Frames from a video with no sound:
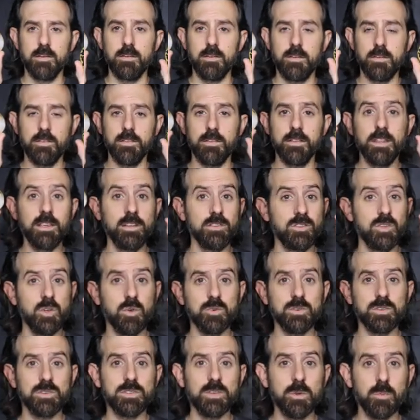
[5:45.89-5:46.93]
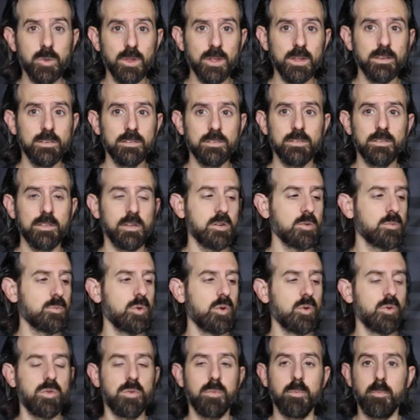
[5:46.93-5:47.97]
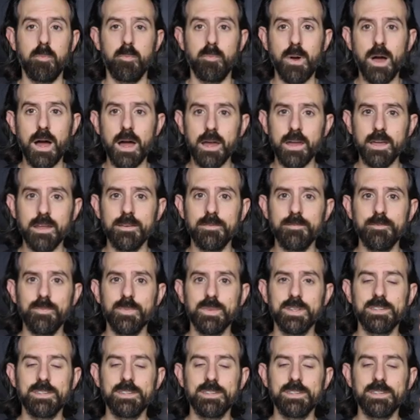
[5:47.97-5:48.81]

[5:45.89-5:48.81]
All right, and these 2 are siblings. They're both pied